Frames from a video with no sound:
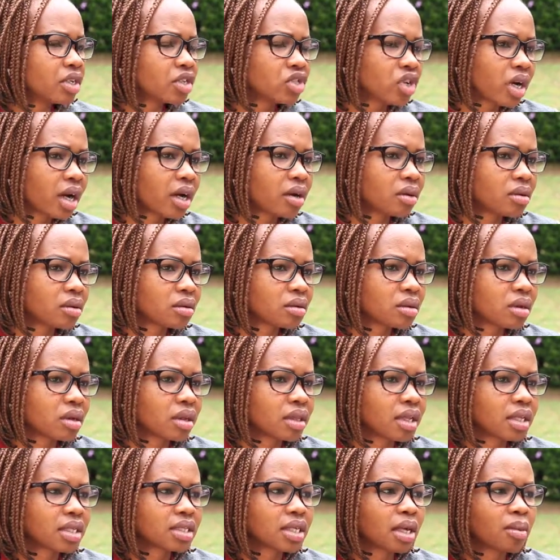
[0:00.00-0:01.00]
trial
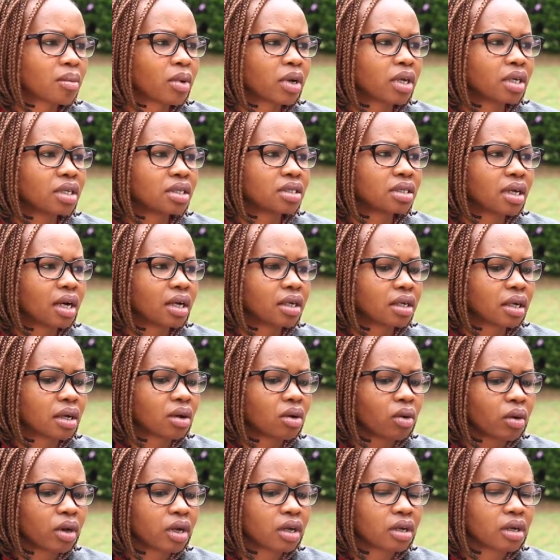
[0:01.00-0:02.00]
that someone is
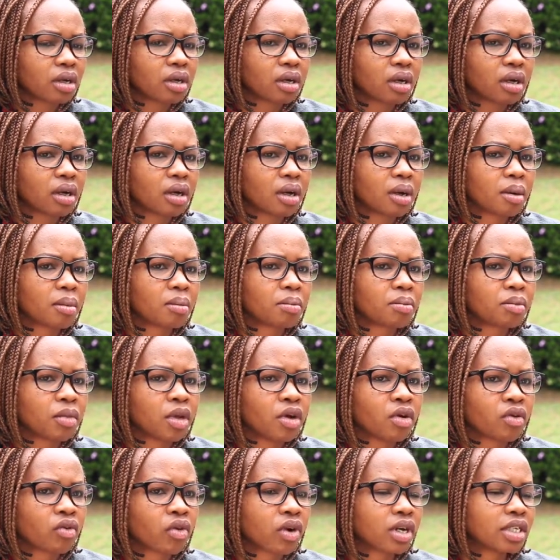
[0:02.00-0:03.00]
undergoing,
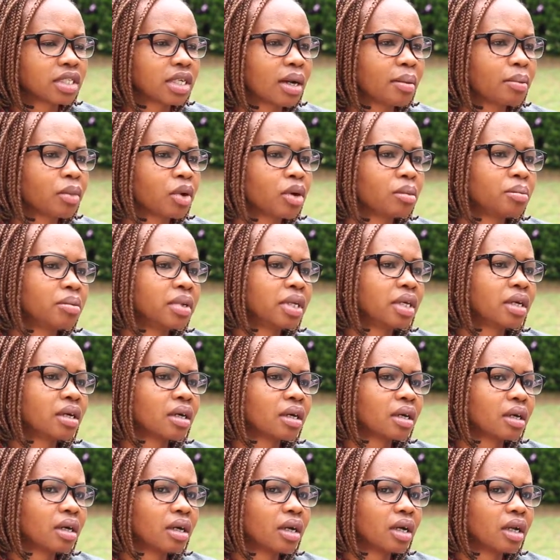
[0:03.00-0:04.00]
for example,
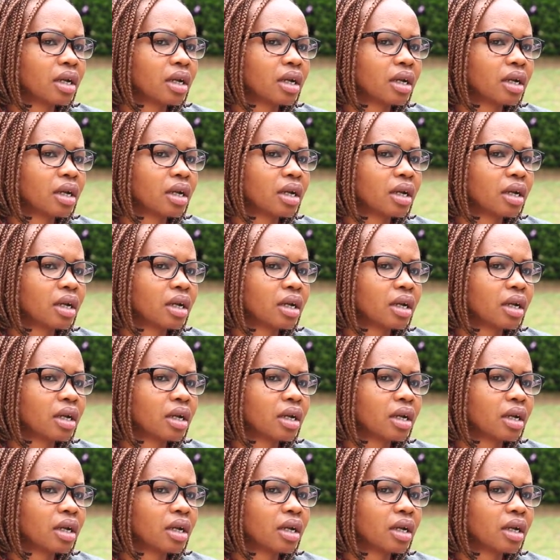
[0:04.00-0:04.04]
being